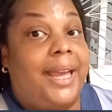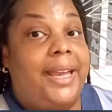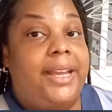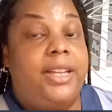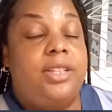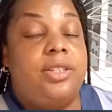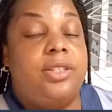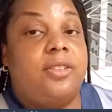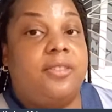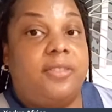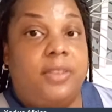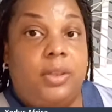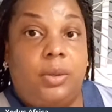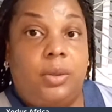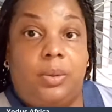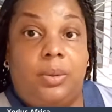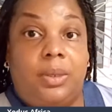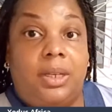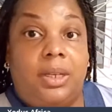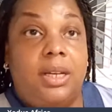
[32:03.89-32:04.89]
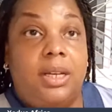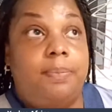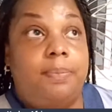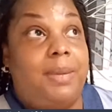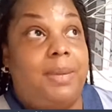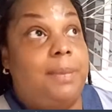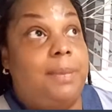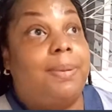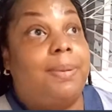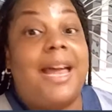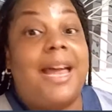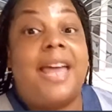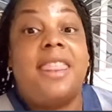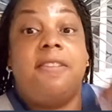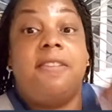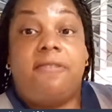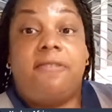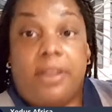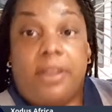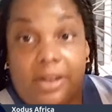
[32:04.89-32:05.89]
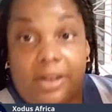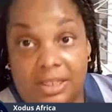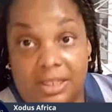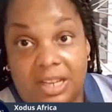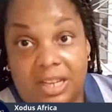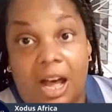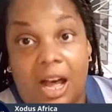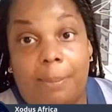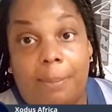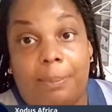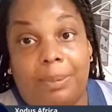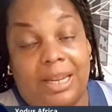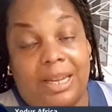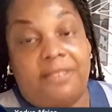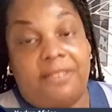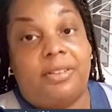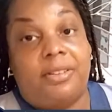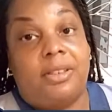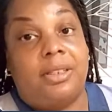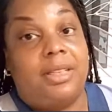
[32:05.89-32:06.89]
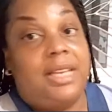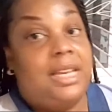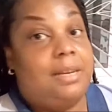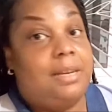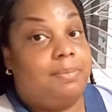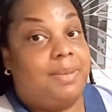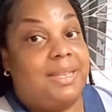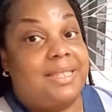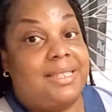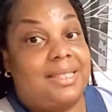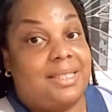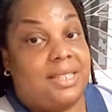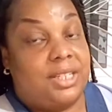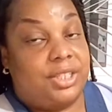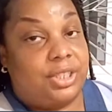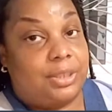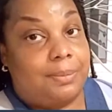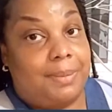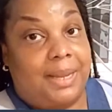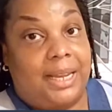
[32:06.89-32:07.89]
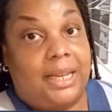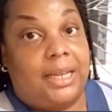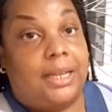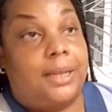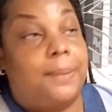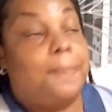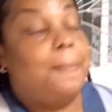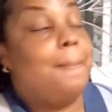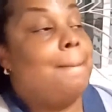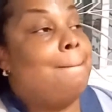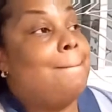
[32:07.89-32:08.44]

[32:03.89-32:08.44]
I interviewed people at the very top level in business in Jamaica,